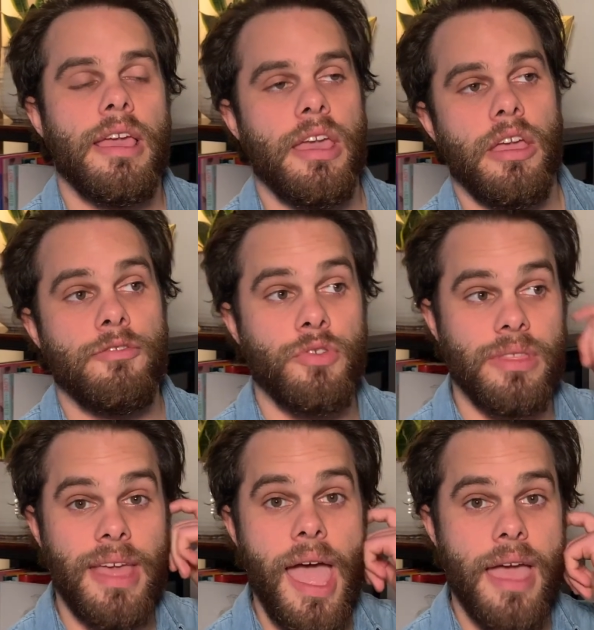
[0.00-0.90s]
And for
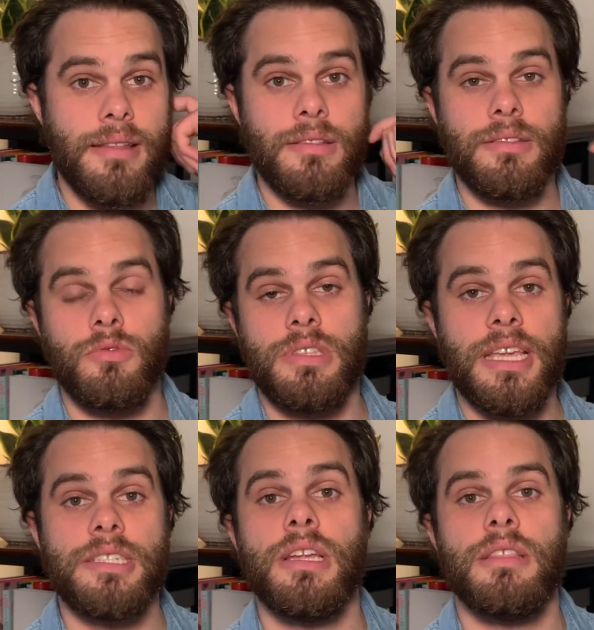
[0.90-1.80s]
that,
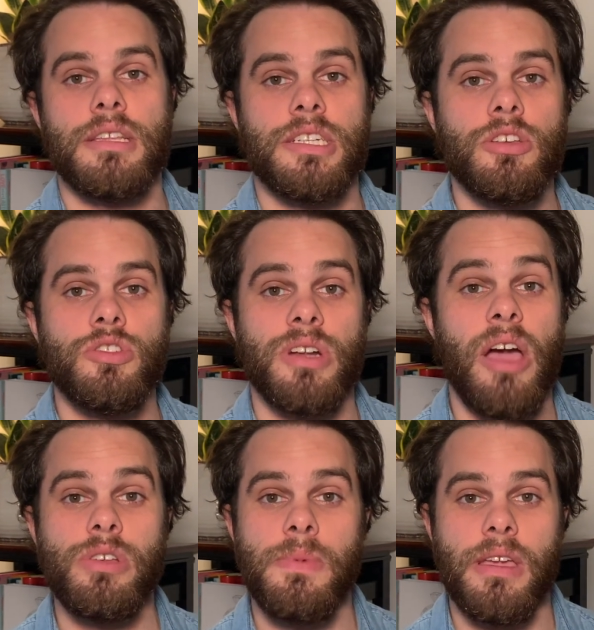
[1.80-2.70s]
teaching the children, I
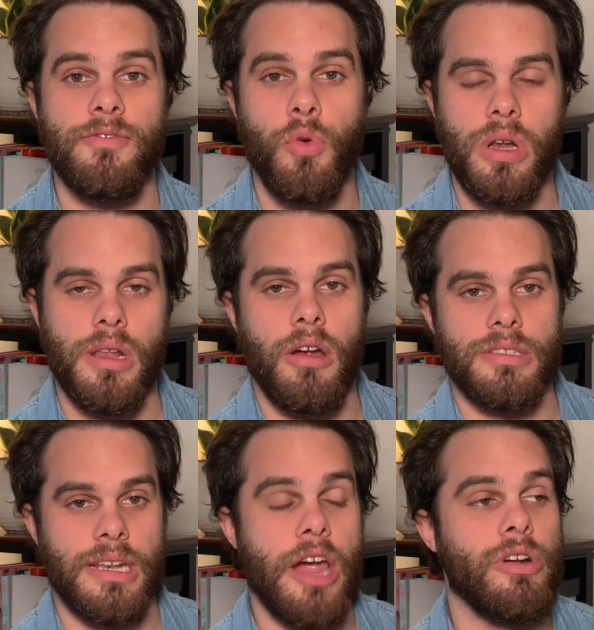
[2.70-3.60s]
was making
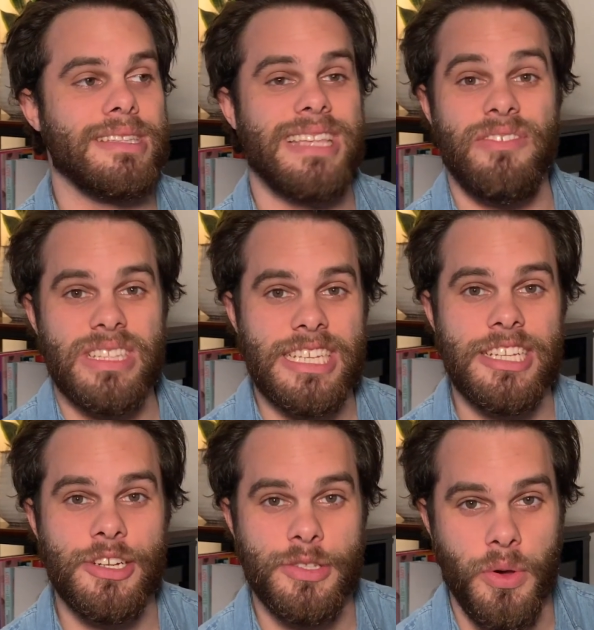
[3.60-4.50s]
$40 an hour at
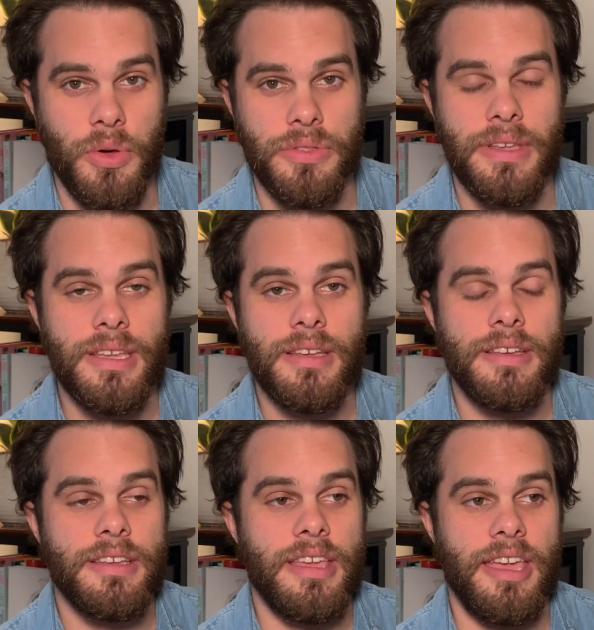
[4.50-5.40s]
17 years old,
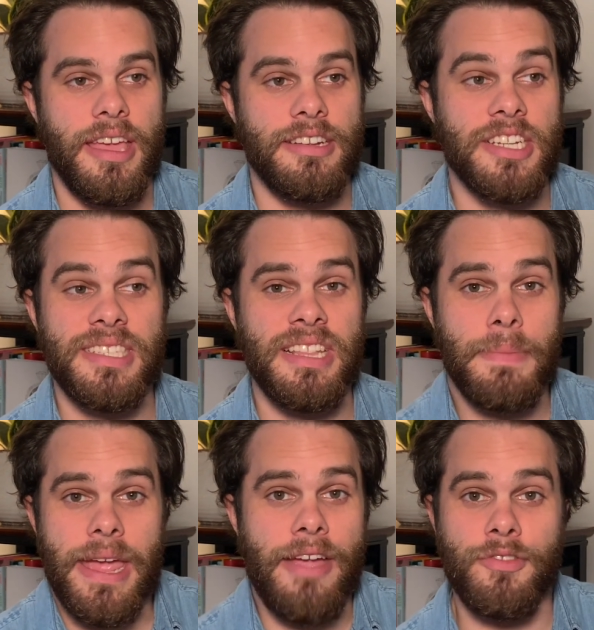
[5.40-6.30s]
and just into
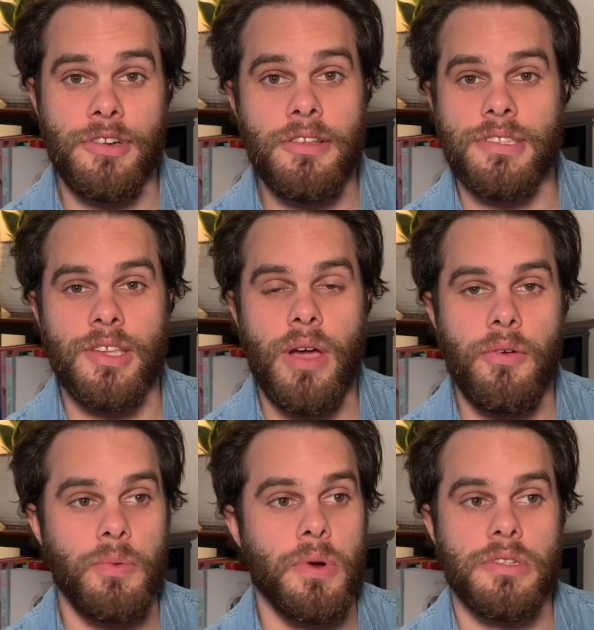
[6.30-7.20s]
my afternoon. So I
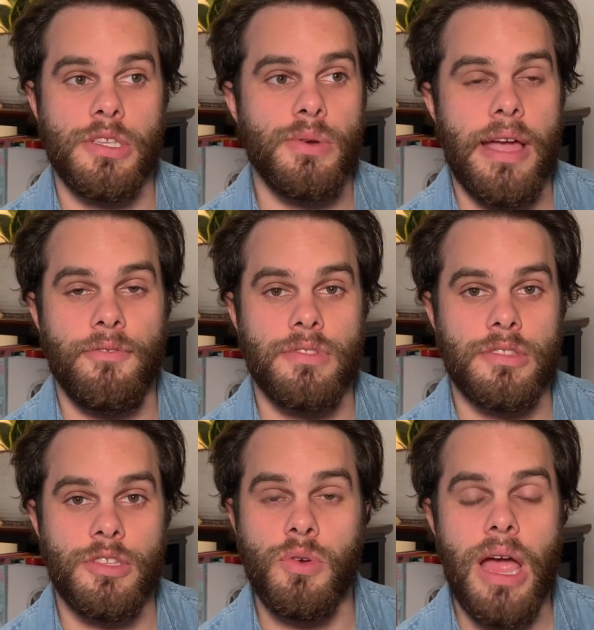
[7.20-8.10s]
would work two
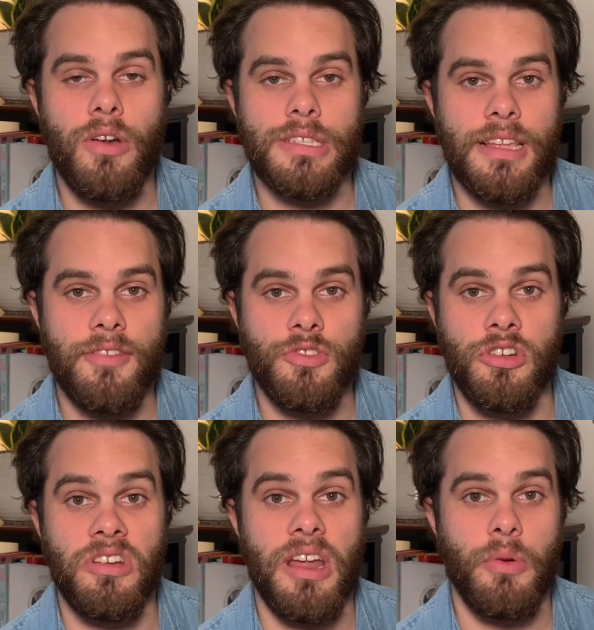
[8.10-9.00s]
hours in the
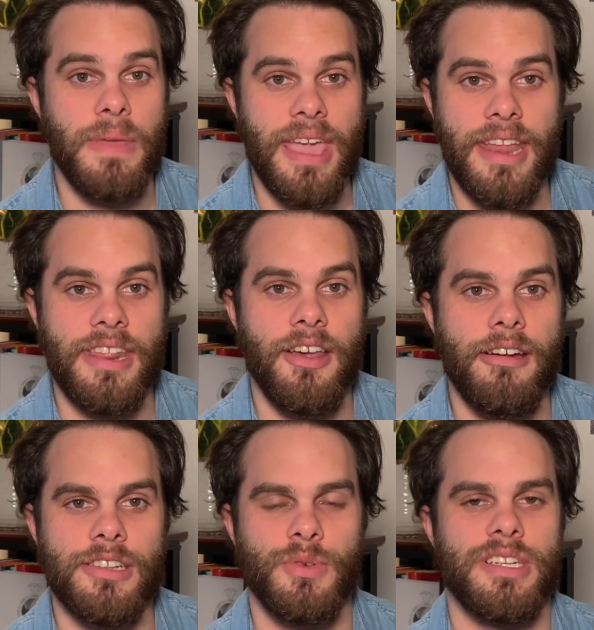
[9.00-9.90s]
afternoon and I would make
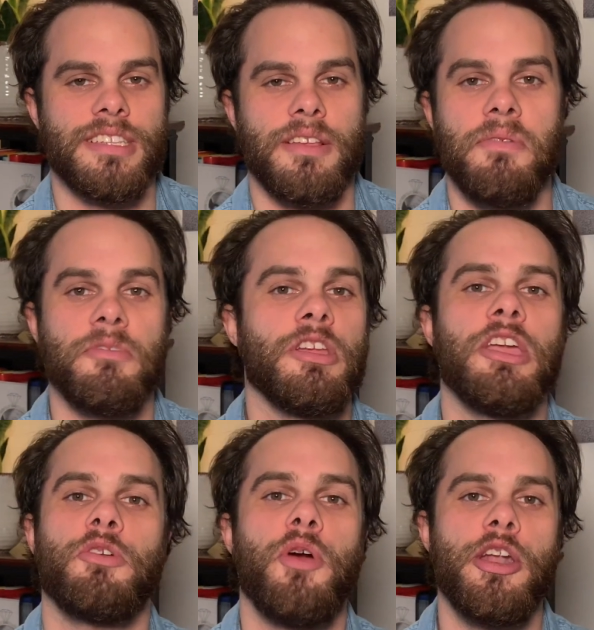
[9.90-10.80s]
$80, which is
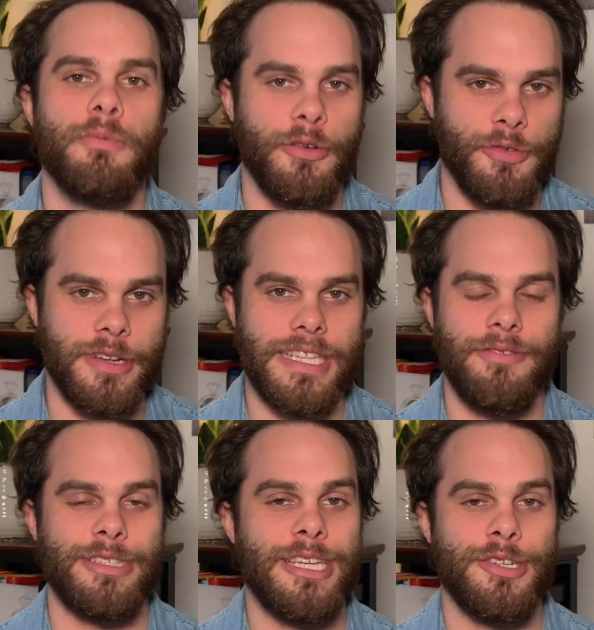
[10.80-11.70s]
incredible for a
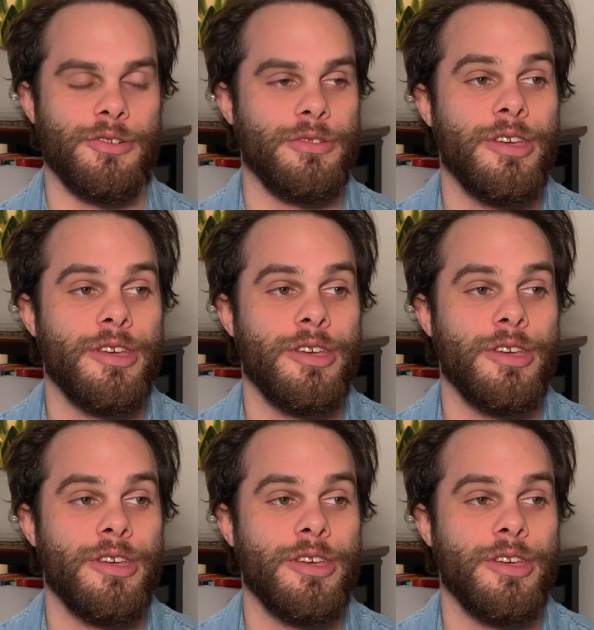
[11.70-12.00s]
17-year-old.